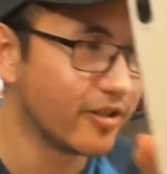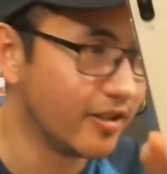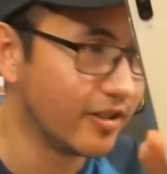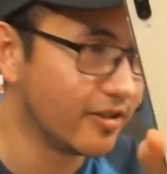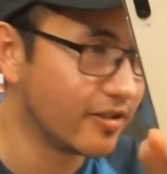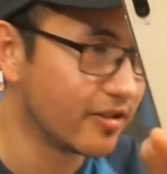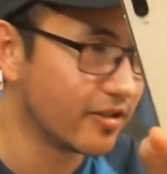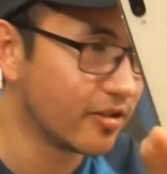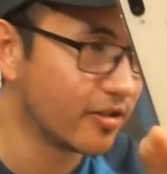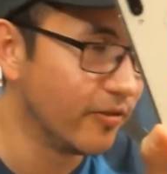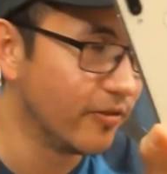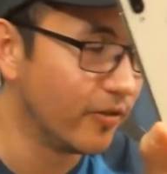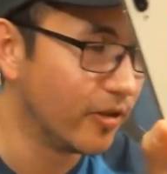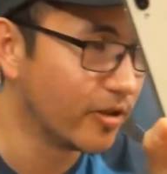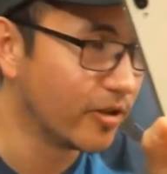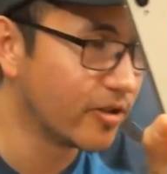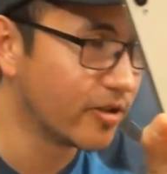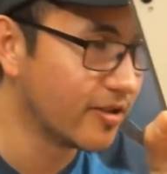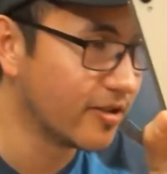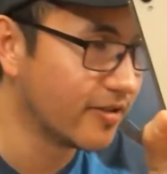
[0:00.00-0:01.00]
There's two
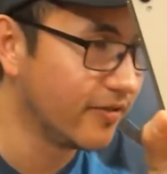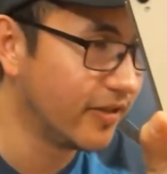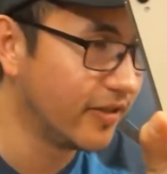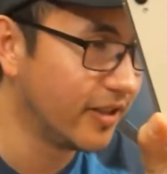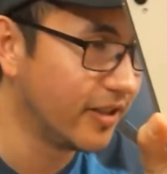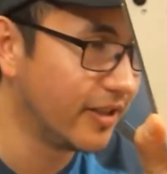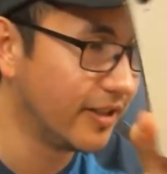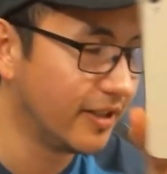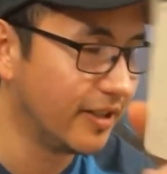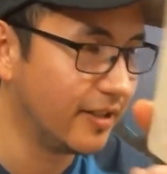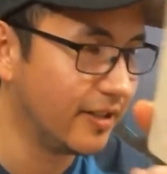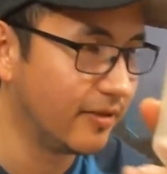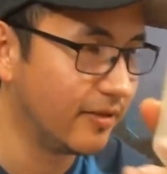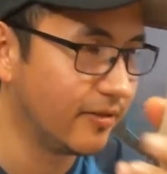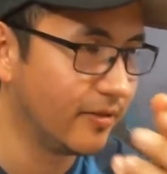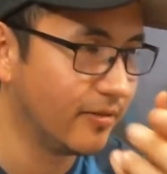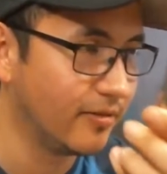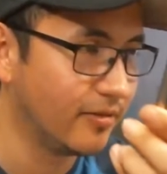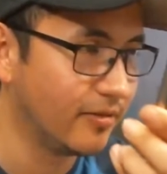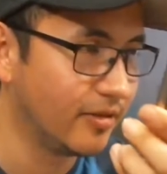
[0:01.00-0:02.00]
versions of it,
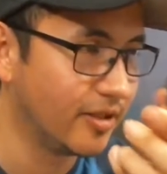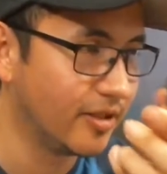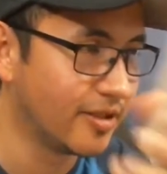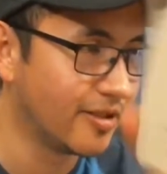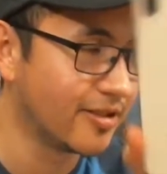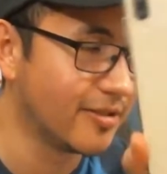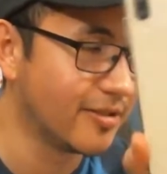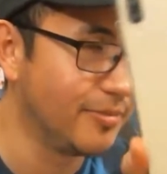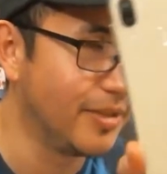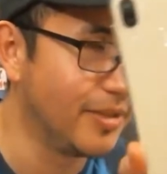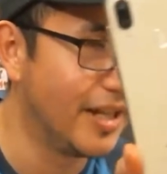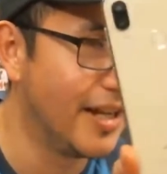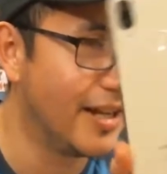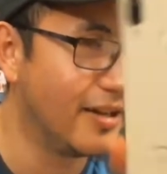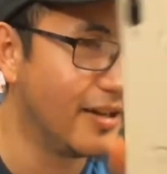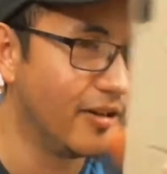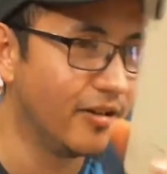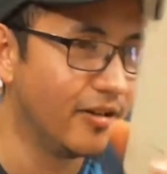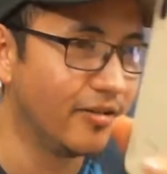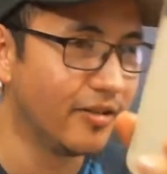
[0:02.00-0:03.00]
or this is the black,
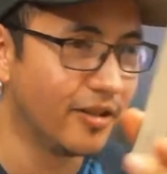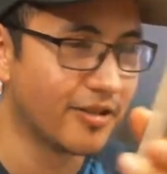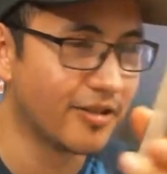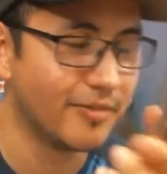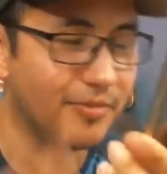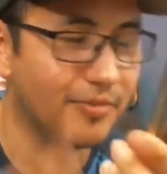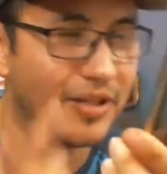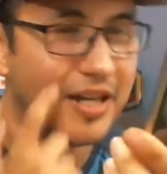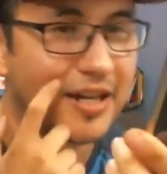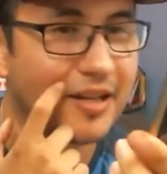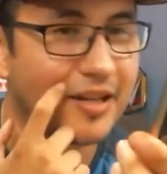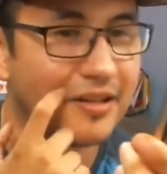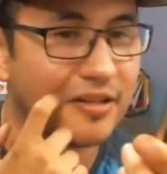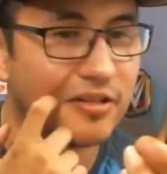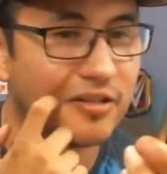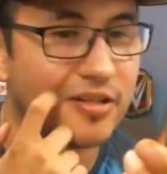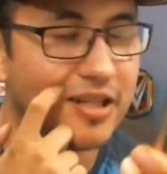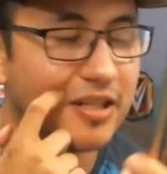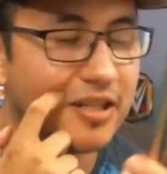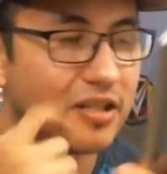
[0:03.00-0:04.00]
or there's a black and
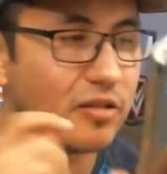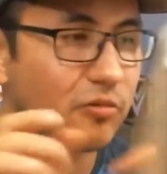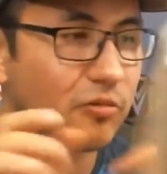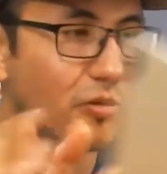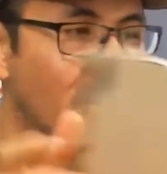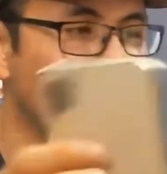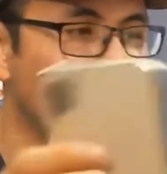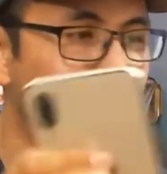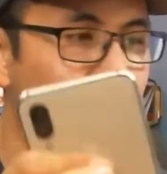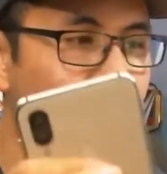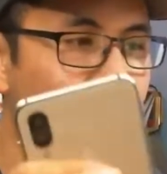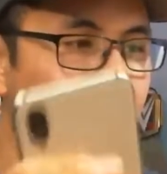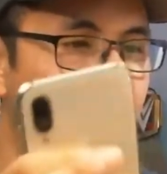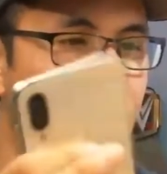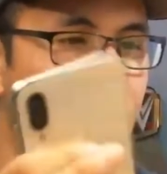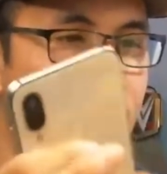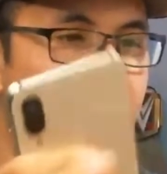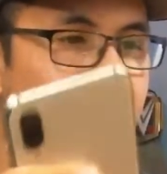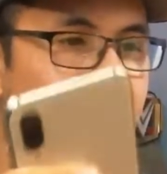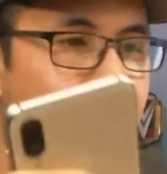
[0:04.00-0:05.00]
there is the rose gold
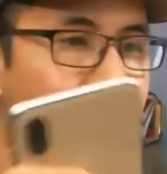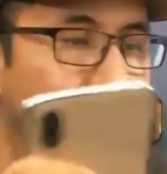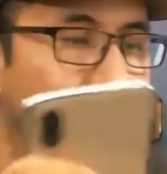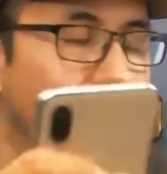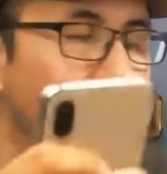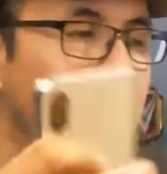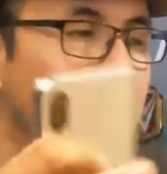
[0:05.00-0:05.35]
version of it.